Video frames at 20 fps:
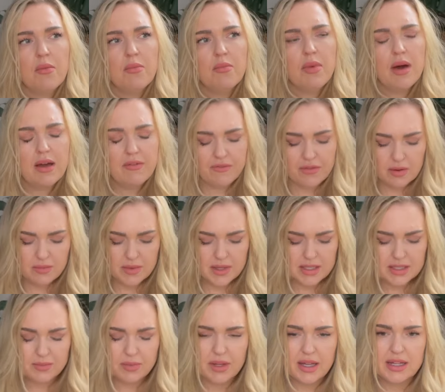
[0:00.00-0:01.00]
But from
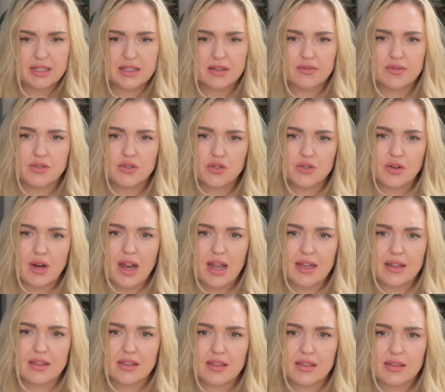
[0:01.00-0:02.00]
this place of
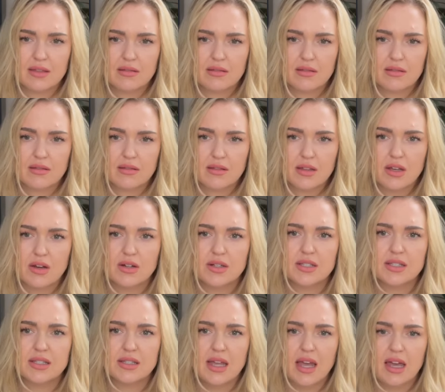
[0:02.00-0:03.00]
strength, you're
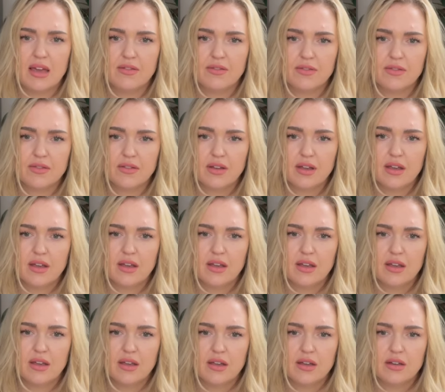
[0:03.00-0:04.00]
safe
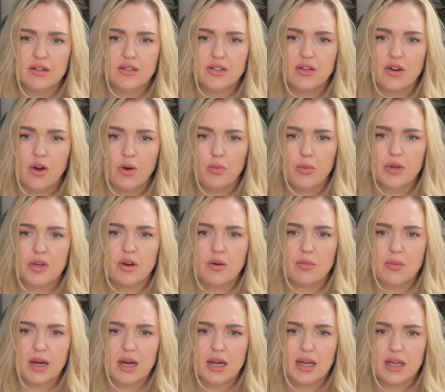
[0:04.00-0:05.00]
to open your
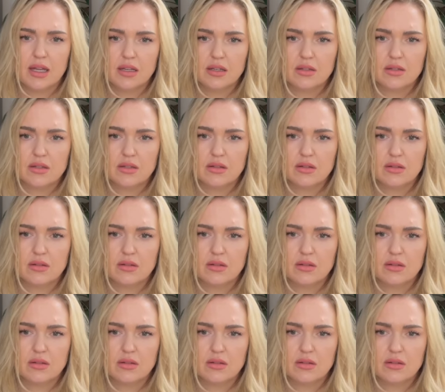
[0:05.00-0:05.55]
mind.